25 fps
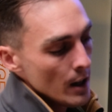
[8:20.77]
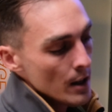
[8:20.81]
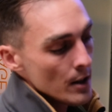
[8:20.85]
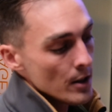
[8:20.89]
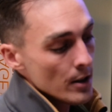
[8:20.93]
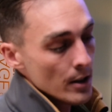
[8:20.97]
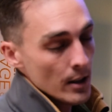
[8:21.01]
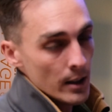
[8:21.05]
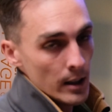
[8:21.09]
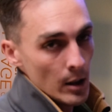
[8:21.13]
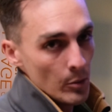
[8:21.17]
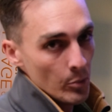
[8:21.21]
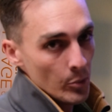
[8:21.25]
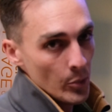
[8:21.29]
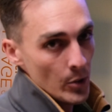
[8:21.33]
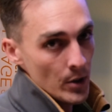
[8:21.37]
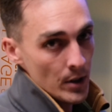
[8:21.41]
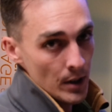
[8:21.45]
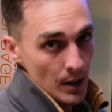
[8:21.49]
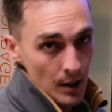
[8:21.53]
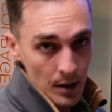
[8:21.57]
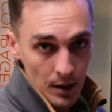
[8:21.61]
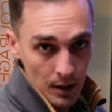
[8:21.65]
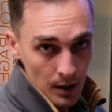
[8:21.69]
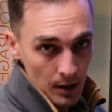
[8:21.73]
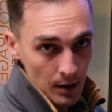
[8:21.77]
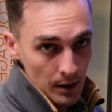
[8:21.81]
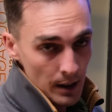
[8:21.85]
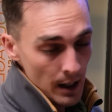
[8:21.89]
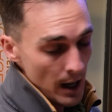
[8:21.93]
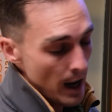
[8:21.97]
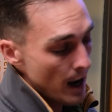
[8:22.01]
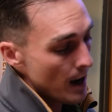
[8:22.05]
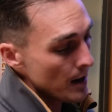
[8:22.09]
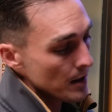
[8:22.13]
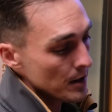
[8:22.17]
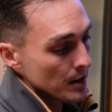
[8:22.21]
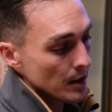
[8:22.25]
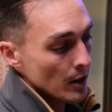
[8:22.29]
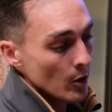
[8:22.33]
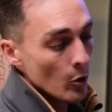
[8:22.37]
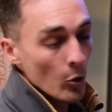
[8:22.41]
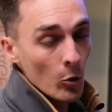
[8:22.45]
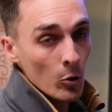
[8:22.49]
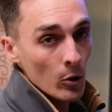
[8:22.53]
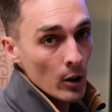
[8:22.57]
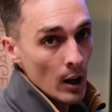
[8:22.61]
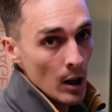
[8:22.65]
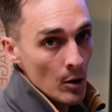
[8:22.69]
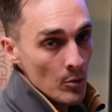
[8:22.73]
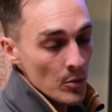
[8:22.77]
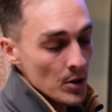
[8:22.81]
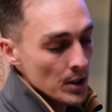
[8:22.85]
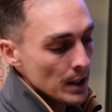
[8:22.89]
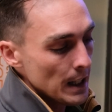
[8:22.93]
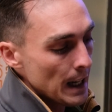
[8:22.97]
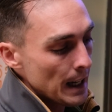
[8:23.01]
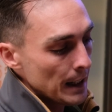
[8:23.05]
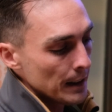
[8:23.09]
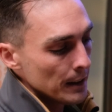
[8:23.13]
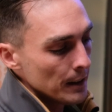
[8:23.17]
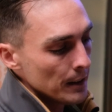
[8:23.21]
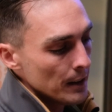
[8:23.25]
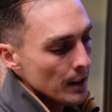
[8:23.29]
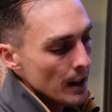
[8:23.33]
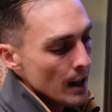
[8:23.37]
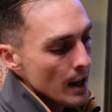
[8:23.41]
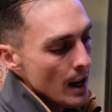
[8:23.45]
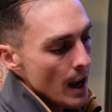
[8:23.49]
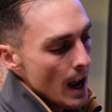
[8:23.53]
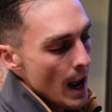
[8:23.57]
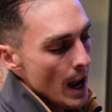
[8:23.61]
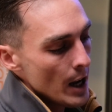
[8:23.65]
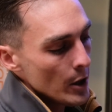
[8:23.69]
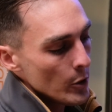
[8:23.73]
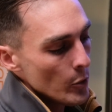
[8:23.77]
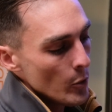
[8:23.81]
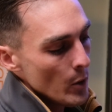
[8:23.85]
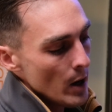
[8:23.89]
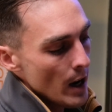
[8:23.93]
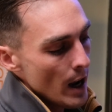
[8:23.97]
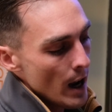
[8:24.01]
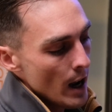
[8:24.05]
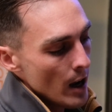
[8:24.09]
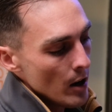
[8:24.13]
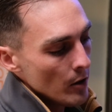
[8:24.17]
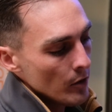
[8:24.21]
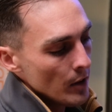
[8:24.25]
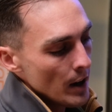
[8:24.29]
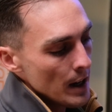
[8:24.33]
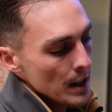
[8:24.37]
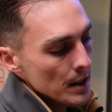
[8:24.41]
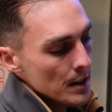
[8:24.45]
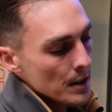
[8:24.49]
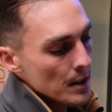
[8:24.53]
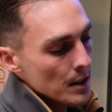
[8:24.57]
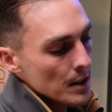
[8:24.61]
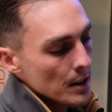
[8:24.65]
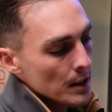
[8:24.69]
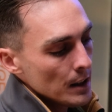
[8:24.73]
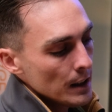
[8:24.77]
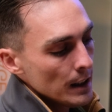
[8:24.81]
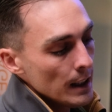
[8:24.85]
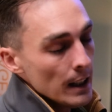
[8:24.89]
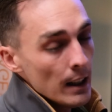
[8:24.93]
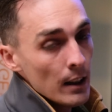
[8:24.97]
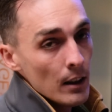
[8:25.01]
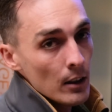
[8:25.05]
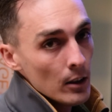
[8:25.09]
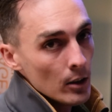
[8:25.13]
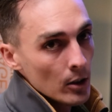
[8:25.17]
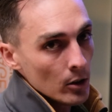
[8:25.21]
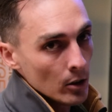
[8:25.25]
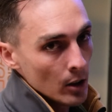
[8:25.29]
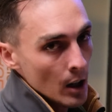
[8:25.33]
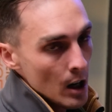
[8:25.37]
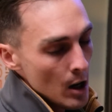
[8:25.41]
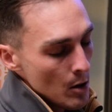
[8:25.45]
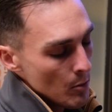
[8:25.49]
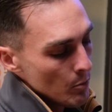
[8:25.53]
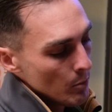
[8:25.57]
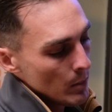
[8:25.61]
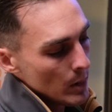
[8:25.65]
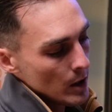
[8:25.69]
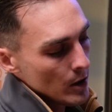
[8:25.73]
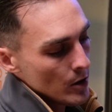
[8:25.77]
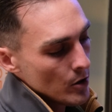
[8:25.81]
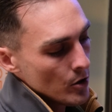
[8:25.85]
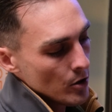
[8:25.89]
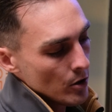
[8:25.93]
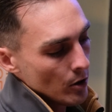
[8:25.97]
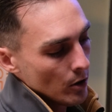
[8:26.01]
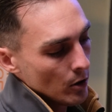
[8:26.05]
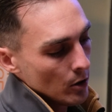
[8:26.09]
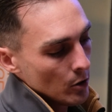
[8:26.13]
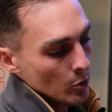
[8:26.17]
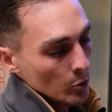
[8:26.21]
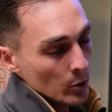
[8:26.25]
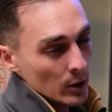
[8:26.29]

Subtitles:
slip resistant as they all come standard, and we have a steel midsole.